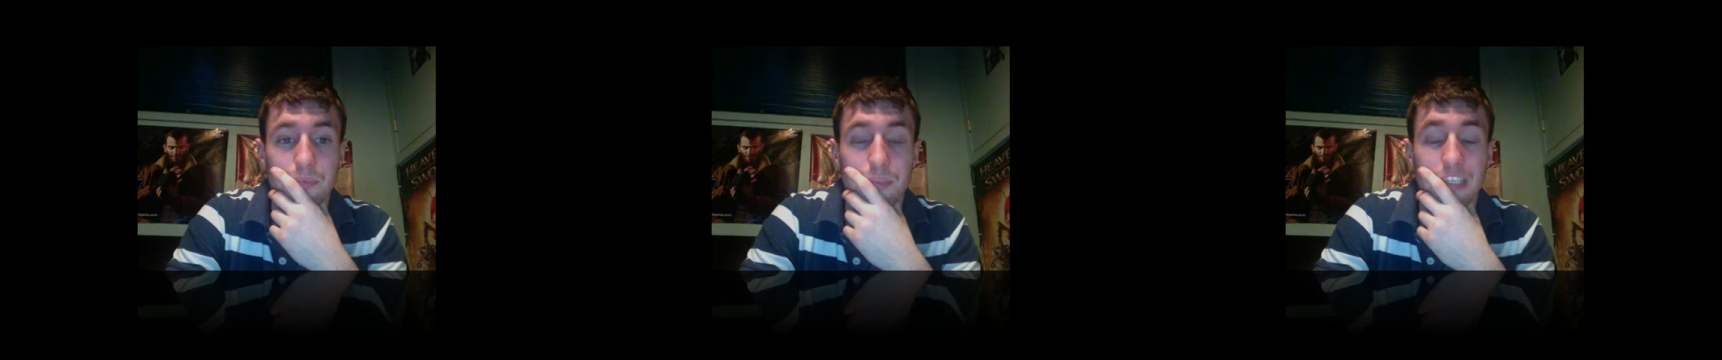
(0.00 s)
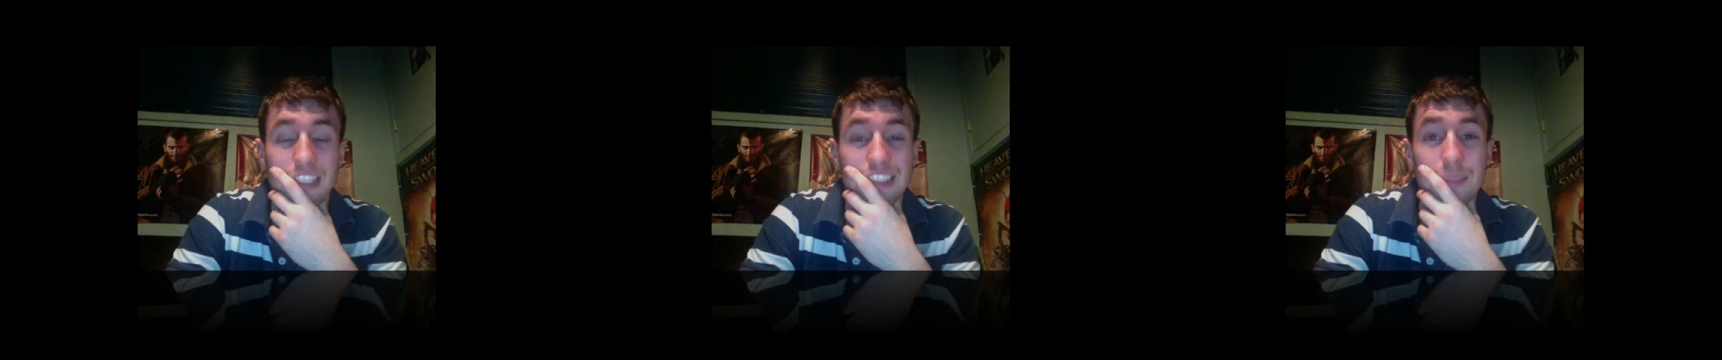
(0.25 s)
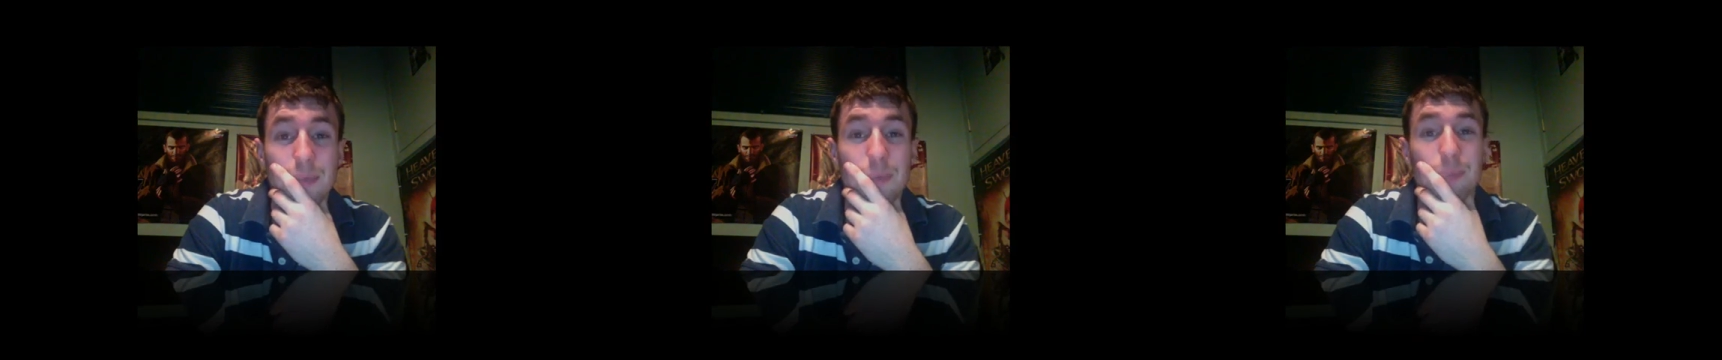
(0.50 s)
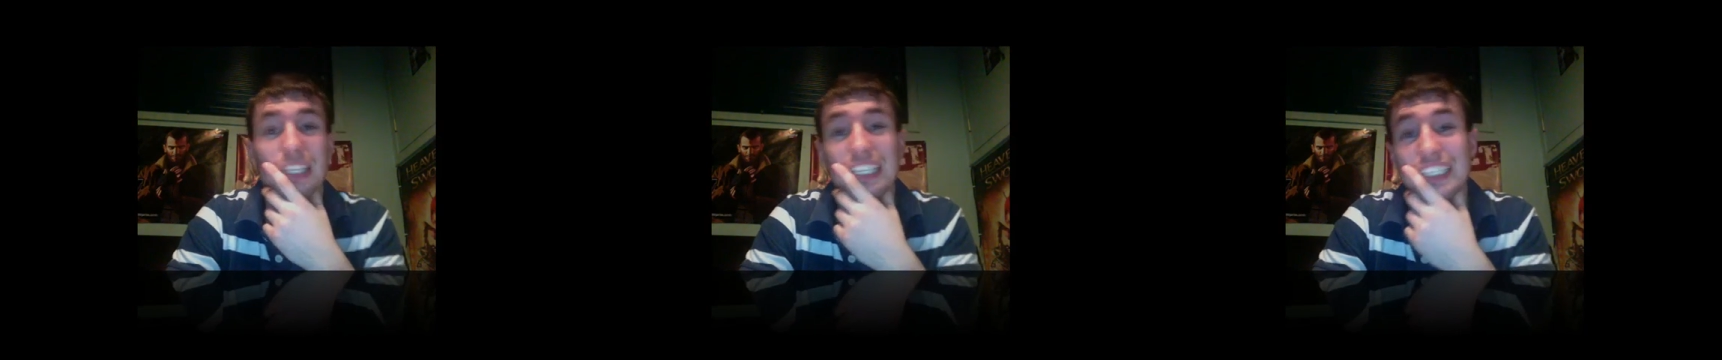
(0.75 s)
Could someone
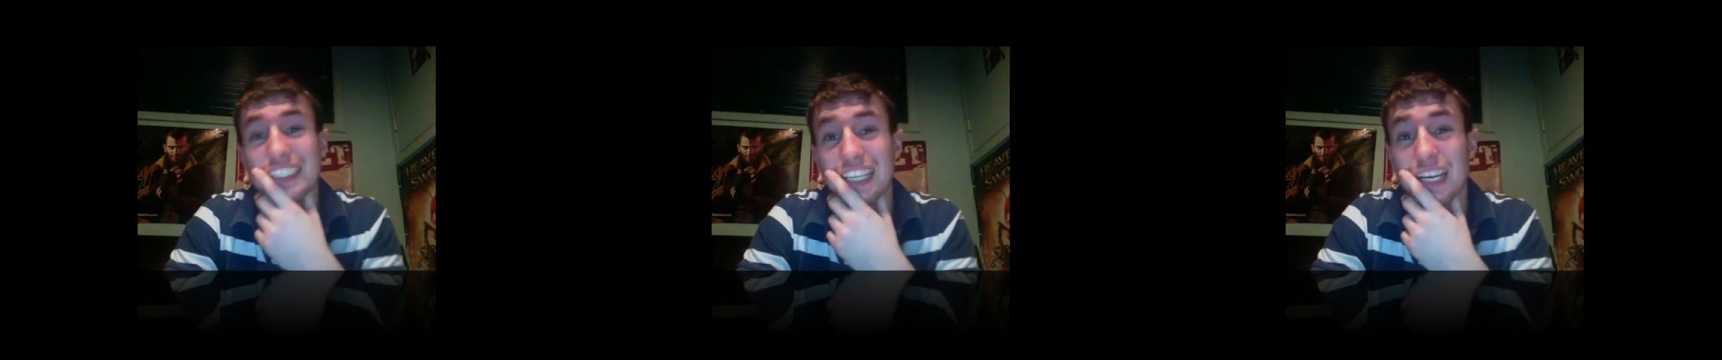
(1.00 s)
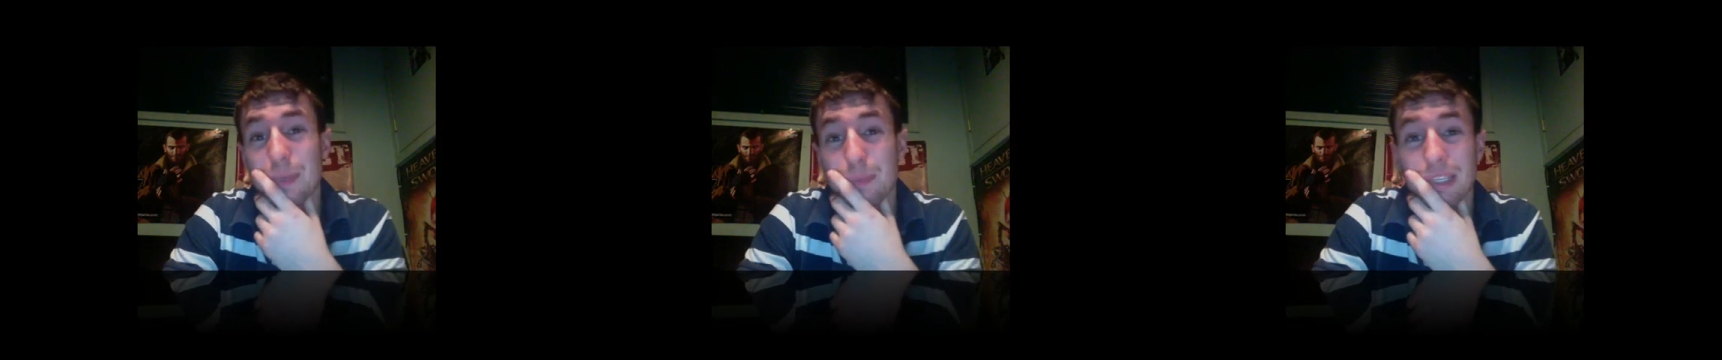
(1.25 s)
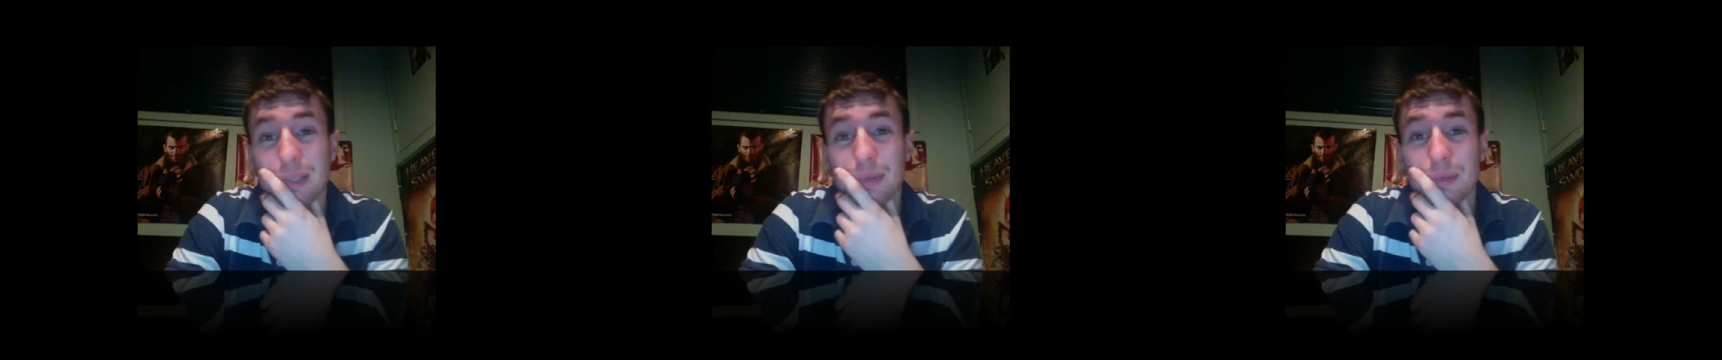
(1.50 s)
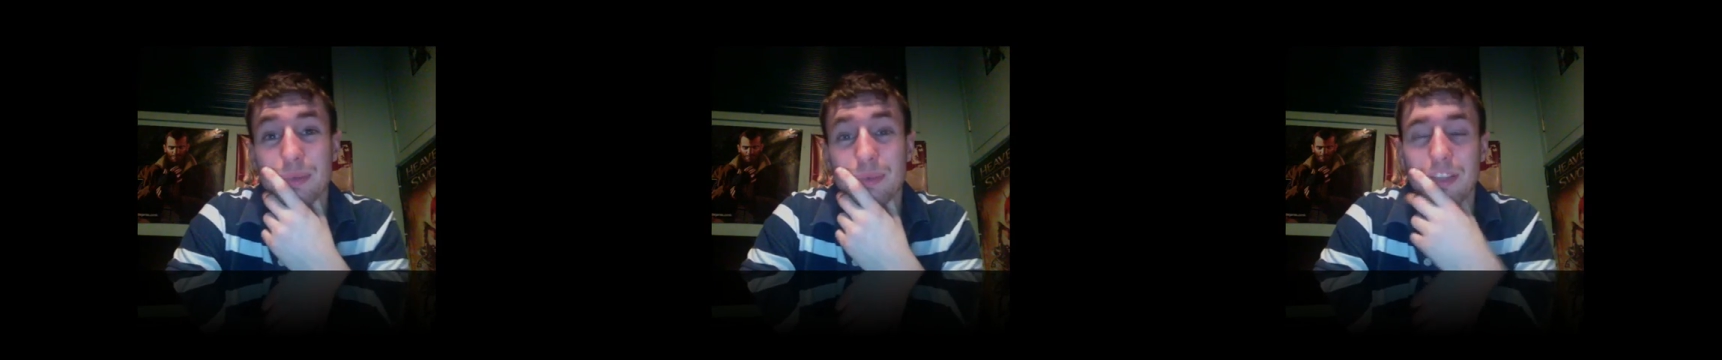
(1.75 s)
please tell
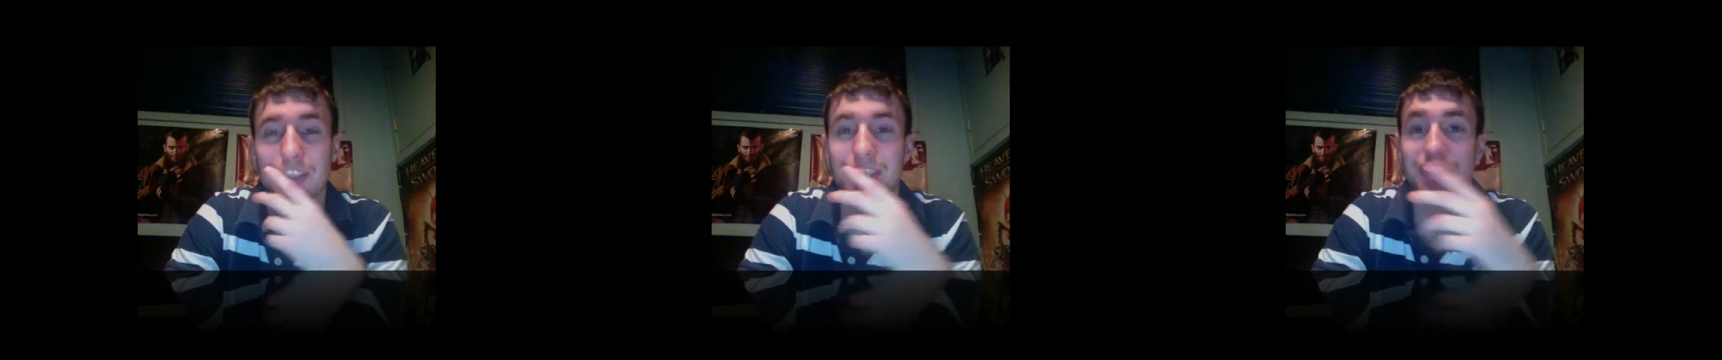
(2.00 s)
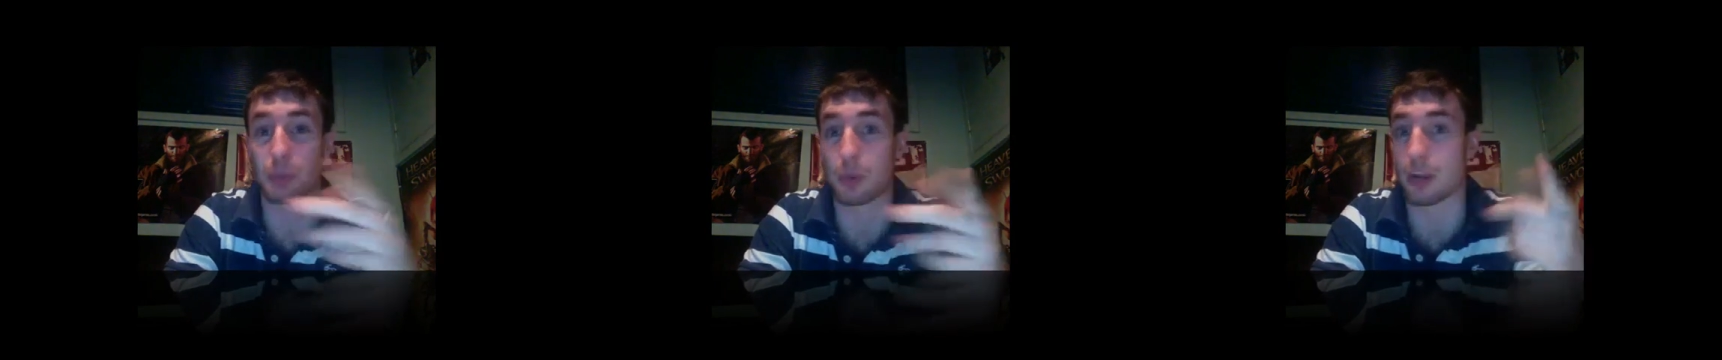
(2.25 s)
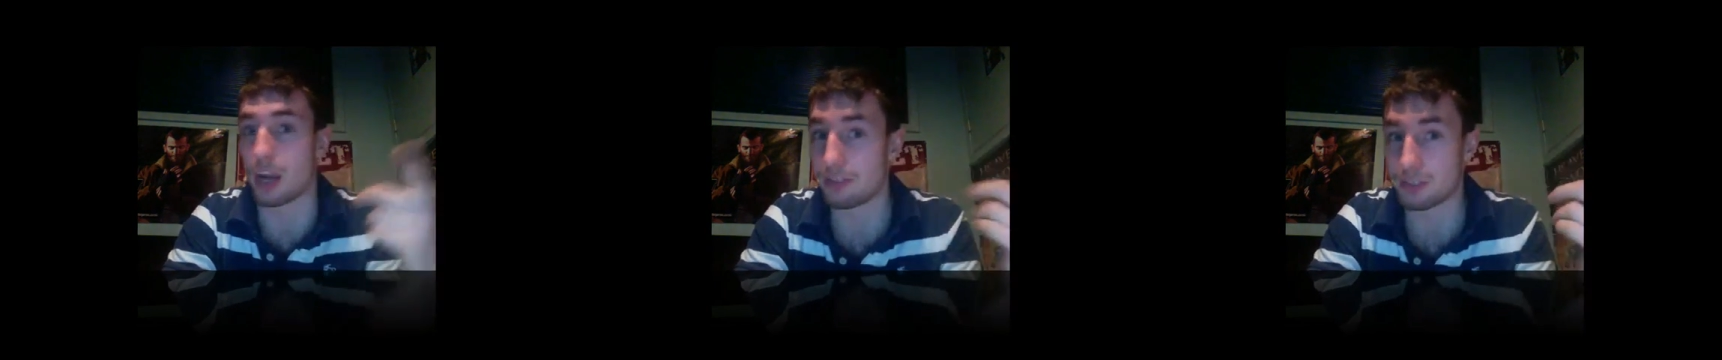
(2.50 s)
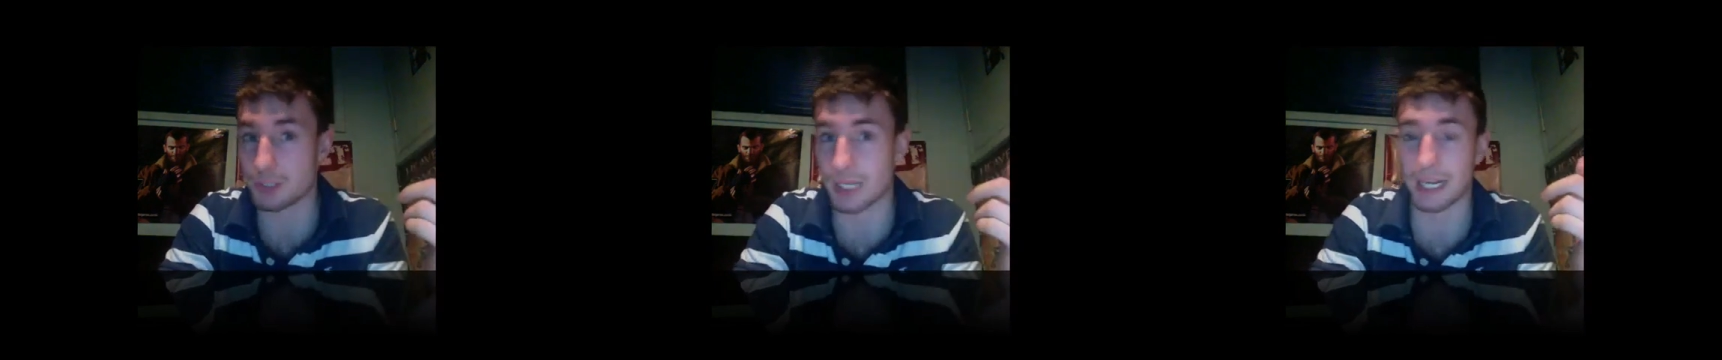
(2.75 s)
me? This is going
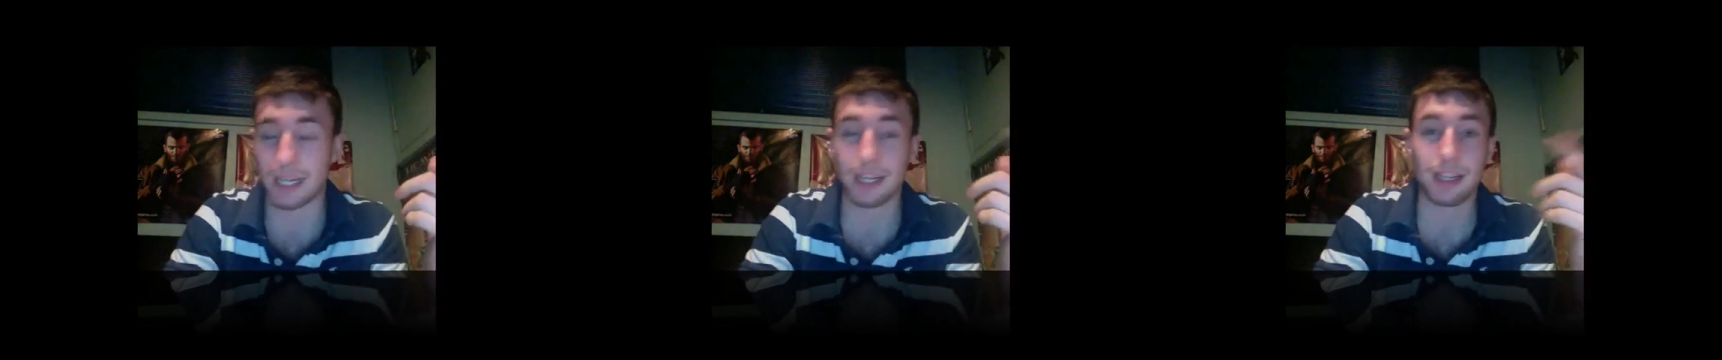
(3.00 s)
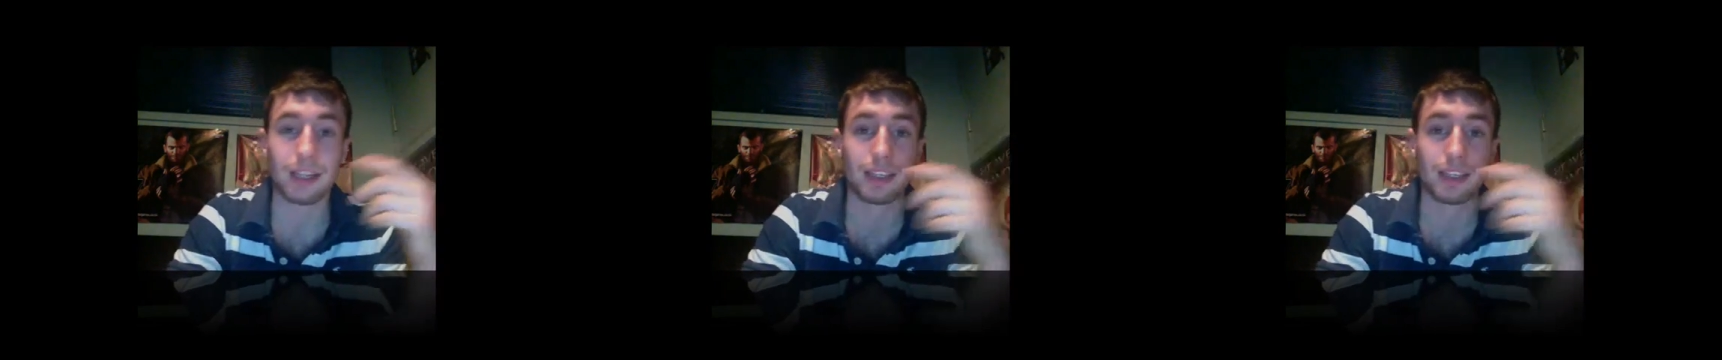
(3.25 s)
off track.